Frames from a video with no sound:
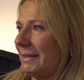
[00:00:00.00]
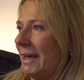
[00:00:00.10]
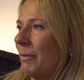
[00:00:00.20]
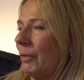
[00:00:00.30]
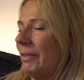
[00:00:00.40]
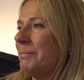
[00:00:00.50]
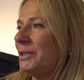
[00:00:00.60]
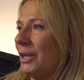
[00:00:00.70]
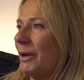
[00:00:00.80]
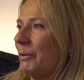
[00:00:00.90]
want them
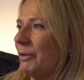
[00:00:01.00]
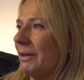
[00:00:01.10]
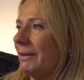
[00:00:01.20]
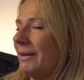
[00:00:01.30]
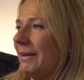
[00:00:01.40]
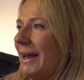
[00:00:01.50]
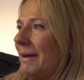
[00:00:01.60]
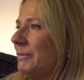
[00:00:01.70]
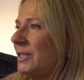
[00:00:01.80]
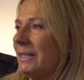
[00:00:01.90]
to know that
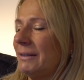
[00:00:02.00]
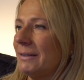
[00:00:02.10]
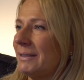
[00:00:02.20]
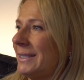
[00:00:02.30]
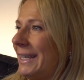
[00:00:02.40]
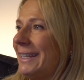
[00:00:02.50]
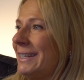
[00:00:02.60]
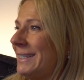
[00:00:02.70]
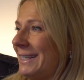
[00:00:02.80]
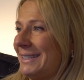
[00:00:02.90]
I'm still singing
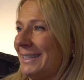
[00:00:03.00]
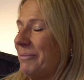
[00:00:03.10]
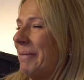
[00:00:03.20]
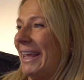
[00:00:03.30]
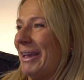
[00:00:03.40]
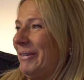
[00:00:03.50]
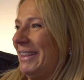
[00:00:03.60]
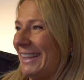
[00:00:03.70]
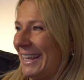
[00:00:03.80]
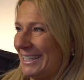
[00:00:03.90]
and dancing on my own
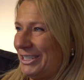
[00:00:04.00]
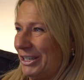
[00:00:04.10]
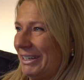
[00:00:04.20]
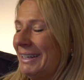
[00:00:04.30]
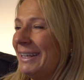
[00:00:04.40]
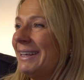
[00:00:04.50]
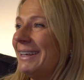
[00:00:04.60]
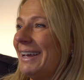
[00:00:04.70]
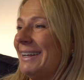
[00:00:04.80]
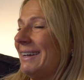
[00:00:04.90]
in the kitchen,
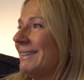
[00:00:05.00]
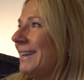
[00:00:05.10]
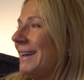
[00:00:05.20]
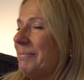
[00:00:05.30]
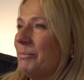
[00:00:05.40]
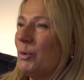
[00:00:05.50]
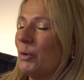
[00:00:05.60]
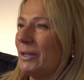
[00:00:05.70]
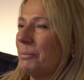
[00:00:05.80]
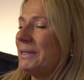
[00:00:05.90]
and I'm
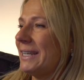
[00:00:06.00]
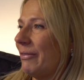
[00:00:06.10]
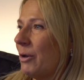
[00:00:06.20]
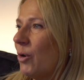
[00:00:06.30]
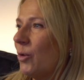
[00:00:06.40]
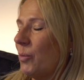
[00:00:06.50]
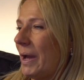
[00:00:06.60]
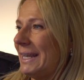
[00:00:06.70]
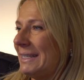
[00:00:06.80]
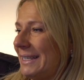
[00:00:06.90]
walking up and down the
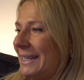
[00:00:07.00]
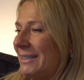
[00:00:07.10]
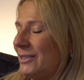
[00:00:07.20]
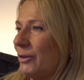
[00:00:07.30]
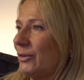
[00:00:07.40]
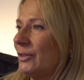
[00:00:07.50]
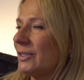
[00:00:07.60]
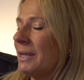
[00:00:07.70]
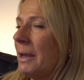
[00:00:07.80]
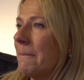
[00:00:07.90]
hallway singing
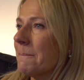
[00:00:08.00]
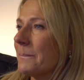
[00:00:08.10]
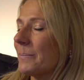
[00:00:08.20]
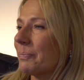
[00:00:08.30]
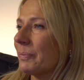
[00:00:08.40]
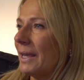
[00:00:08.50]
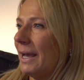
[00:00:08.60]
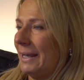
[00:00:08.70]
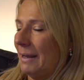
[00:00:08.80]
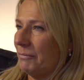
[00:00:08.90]
songs,
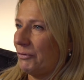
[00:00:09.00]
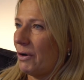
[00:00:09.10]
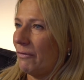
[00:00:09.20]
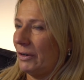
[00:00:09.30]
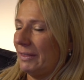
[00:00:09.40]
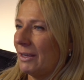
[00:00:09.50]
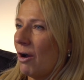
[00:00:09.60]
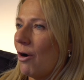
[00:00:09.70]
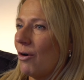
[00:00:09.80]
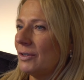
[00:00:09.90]
and I'm forever in the
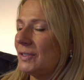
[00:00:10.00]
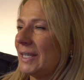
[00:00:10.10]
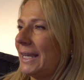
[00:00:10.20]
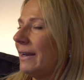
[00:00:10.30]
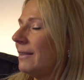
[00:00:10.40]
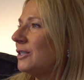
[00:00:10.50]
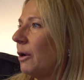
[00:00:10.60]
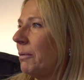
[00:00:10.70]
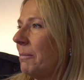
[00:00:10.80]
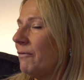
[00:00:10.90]
car singing at the
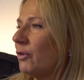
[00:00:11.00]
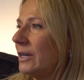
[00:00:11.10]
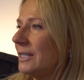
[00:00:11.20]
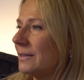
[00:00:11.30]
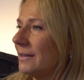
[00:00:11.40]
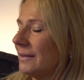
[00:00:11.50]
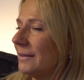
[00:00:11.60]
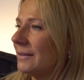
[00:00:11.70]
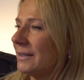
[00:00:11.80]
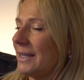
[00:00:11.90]
top of my voice,
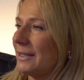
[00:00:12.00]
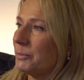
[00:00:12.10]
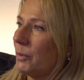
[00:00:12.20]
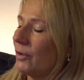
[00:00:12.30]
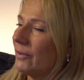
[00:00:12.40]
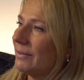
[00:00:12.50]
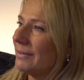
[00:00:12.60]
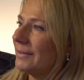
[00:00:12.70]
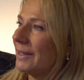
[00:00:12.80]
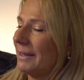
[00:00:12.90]
because that's what
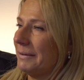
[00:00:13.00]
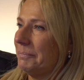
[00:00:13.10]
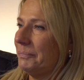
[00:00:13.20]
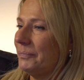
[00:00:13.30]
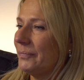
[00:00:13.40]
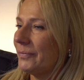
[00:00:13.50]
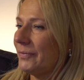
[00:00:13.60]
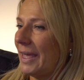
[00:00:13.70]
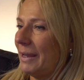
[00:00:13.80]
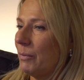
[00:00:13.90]

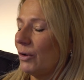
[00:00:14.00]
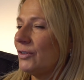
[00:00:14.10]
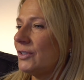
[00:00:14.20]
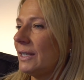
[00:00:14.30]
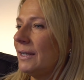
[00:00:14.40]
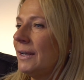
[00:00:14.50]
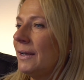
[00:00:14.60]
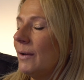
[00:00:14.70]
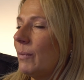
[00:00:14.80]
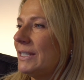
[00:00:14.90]
they want. And
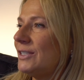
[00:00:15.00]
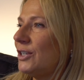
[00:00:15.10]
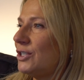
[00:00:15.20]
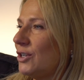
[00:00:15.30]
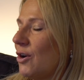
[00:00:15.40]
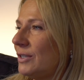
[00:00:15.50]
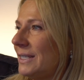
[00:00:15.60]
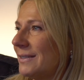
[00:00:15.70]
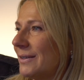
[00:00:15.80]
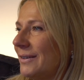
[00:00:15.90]
when certain
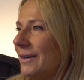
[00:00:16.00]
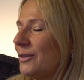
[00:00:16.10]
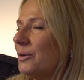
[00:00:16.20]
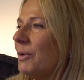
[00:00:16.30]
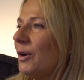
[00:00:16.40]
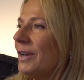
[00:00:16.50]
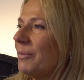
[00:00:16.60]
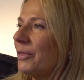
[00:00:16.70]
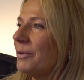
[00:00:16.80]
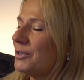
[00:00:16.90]
artists come on, I
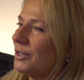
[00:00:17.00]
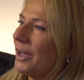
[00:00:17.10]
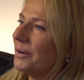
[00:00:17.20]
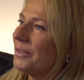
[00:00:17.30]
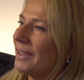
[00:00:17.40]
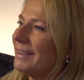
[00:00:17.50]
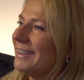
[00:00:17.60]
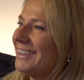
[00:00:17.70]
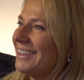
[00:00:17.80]
want them to know that